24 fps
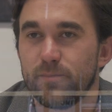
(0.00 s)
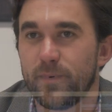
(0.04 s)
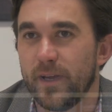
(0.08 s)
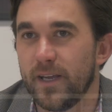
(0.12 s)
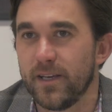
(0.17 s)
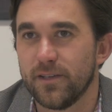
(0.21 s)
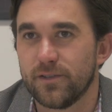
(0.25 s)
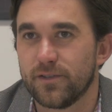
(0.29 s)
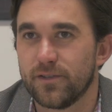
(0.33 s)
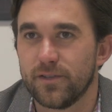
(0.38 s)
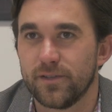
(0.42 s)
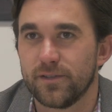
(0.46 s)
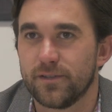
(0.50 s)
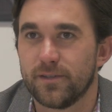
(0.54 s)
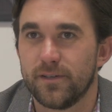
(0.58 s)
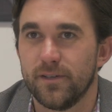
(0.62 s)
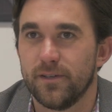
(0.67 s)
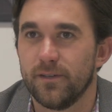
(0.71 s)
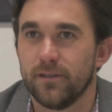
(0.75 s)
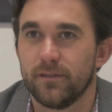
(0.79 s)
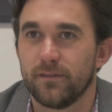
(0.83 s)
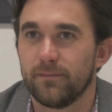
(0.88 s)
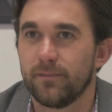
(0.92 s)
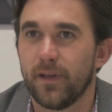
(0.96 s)
space just
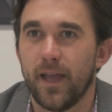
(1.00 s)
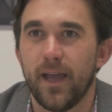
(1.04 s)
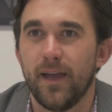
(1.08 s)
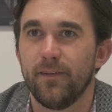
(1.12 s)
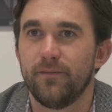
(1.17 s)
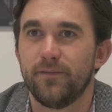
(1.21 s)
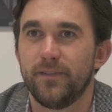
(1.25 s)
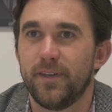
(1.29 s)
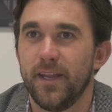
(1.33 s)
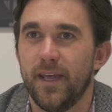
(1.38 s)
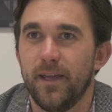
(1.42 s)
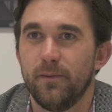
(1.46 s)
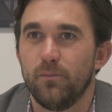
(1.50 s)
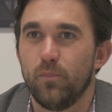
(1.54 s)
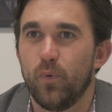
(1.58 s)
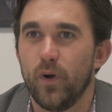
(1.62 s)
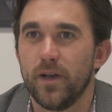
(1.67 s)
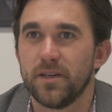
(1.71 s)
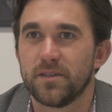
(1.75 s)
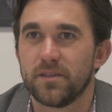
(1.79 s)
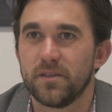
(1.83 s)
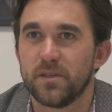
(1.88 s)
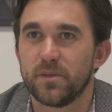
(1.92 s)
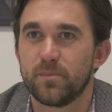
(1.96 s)
to have dead,
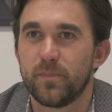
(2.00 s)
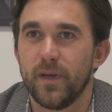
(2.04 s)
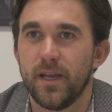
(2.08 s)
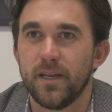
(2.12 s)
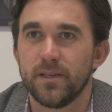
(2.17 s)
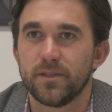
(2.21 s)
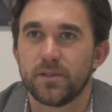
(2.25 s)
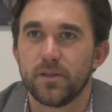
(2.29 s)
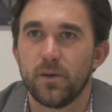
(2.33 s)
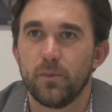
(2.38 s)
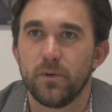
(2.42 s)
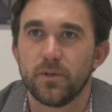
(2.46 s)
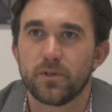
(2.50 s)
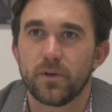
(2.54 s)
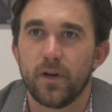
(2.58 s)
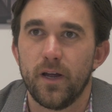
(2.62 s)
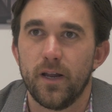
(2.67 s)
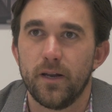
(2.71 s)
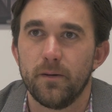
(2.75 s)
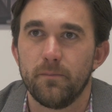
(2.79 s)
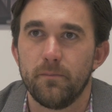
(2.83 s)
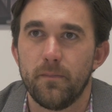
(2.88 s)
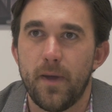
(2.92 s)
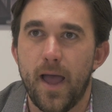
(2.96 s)
wasted space. So we try to